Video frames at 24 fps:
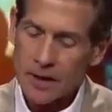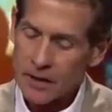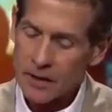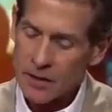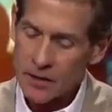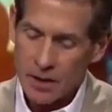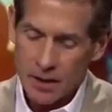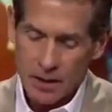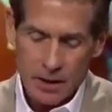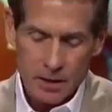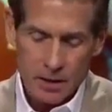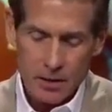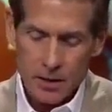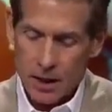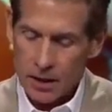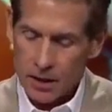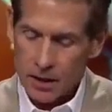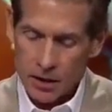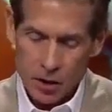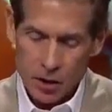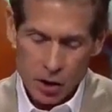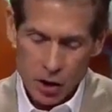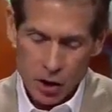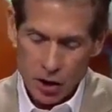That's not
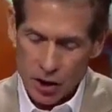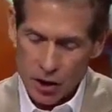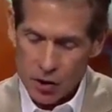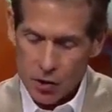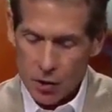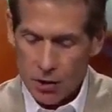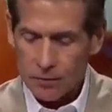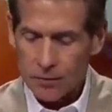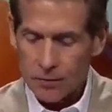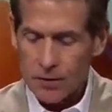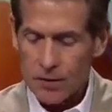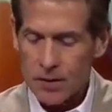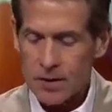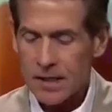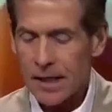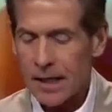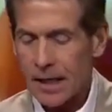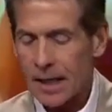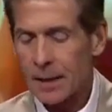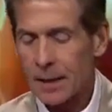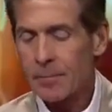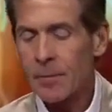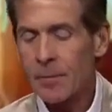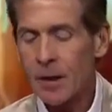going to change off this
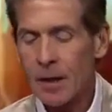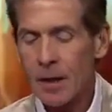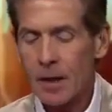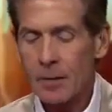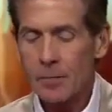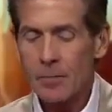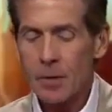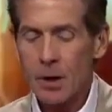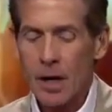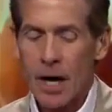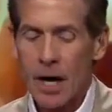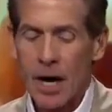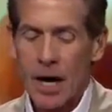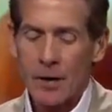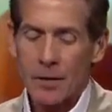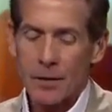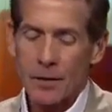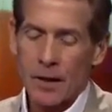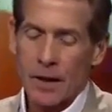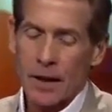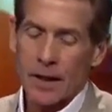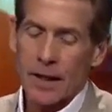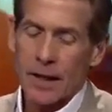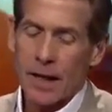game. But I
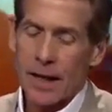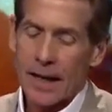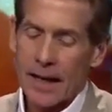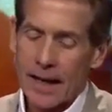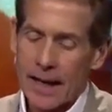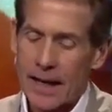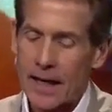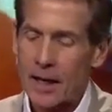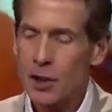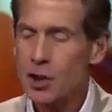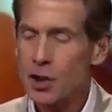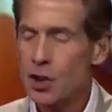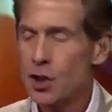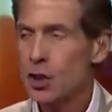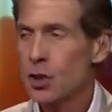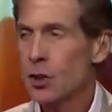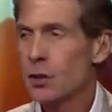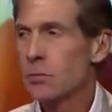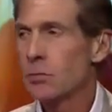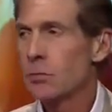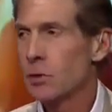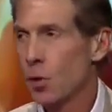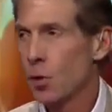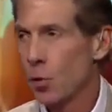think edge
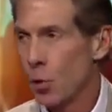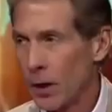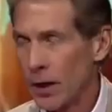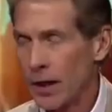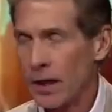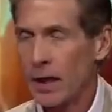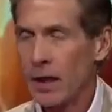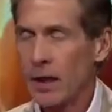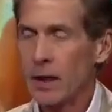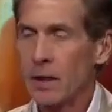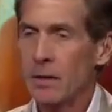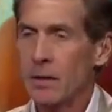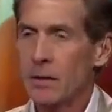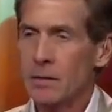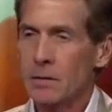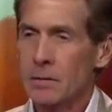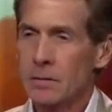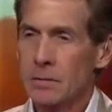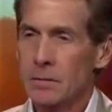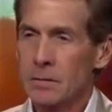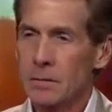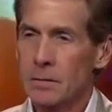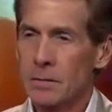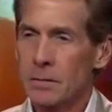going in,
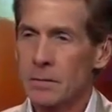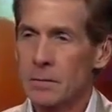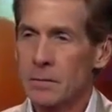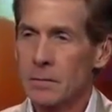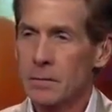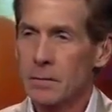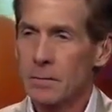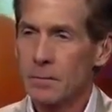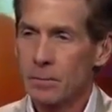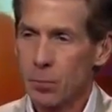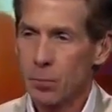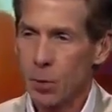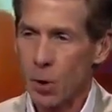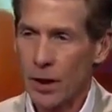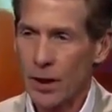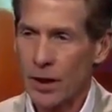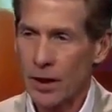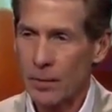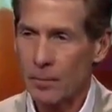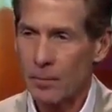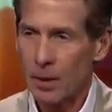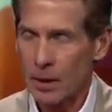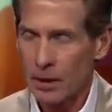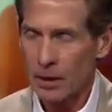
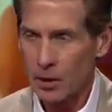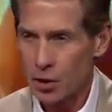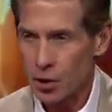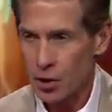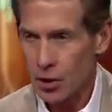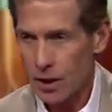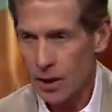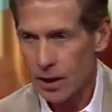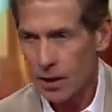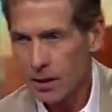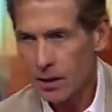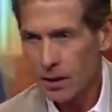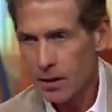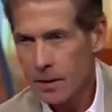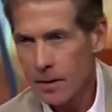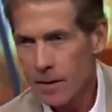Brady, Belichick.